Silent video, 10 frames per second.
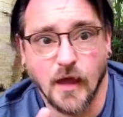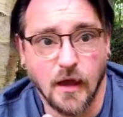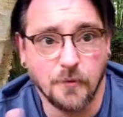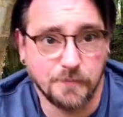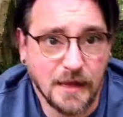
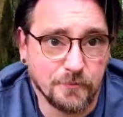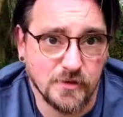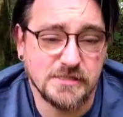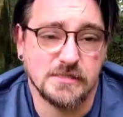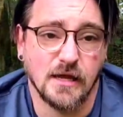
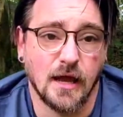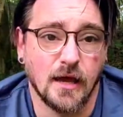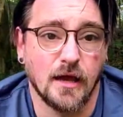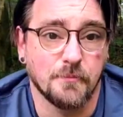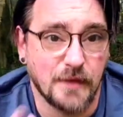blackberries
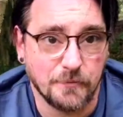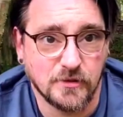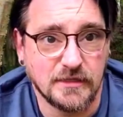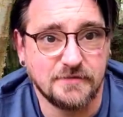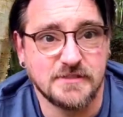and blackberry
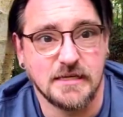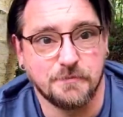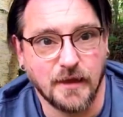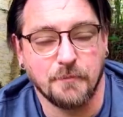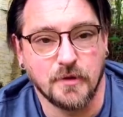leaf tea,
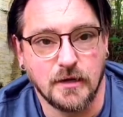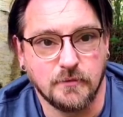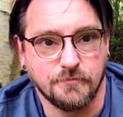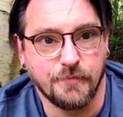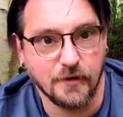blackberry
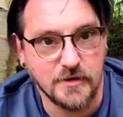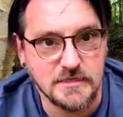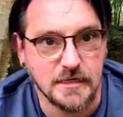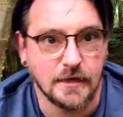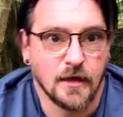berry
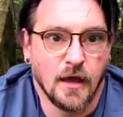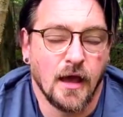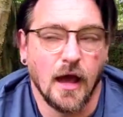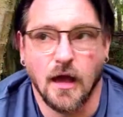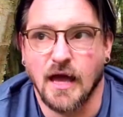tea
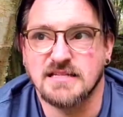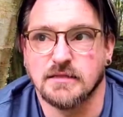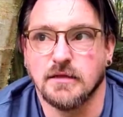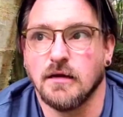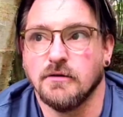has a
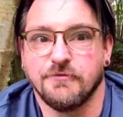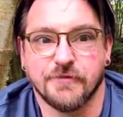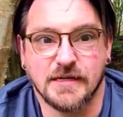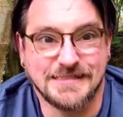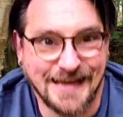lot of
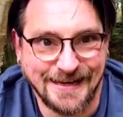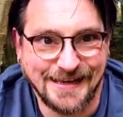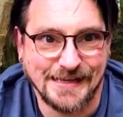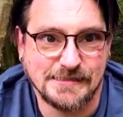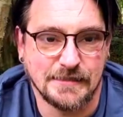tannic
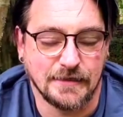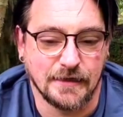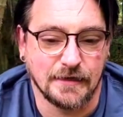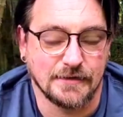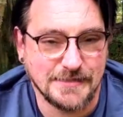acid in
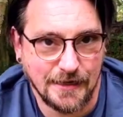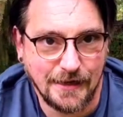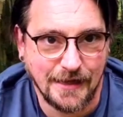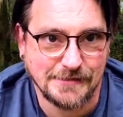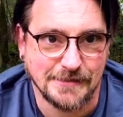it. Now,
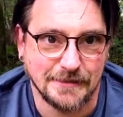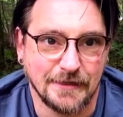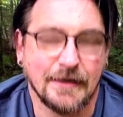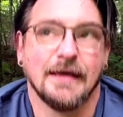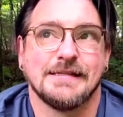tannic acid
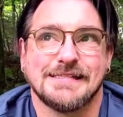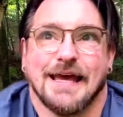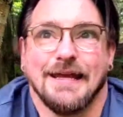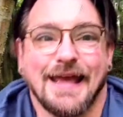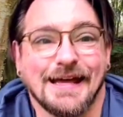
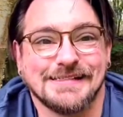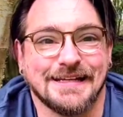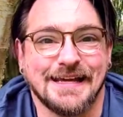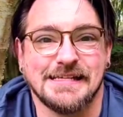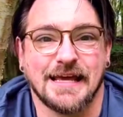
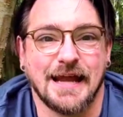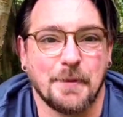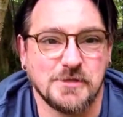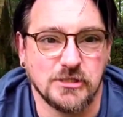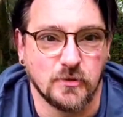is an
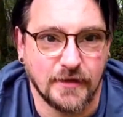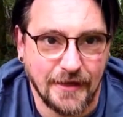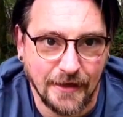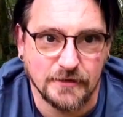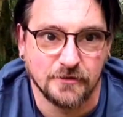absolute
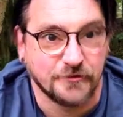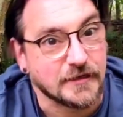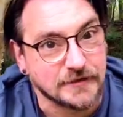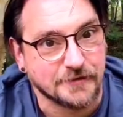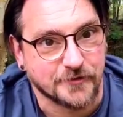killer for your
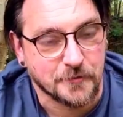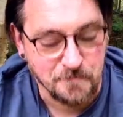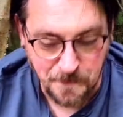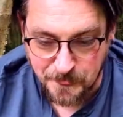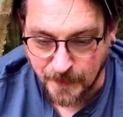liver.
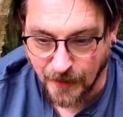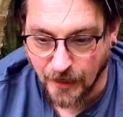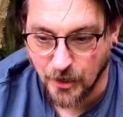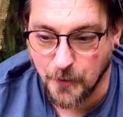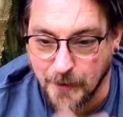
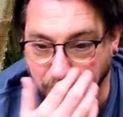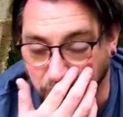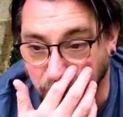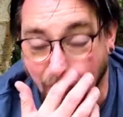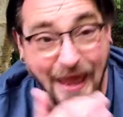It doesn't
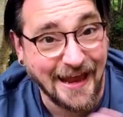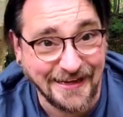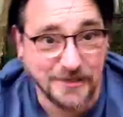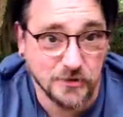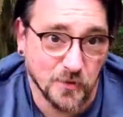do it any
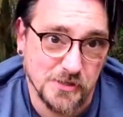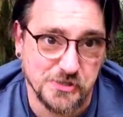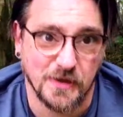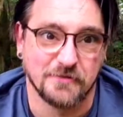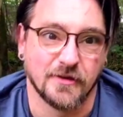good
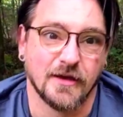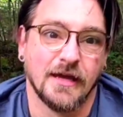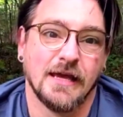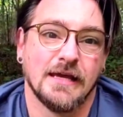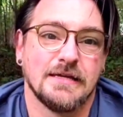whatsoever.
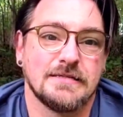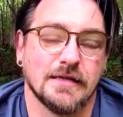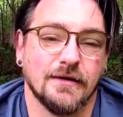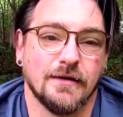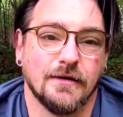
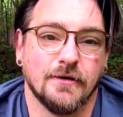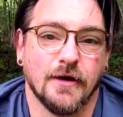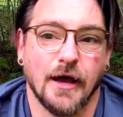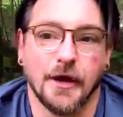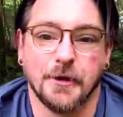So
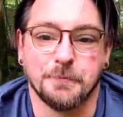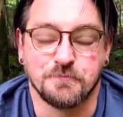don't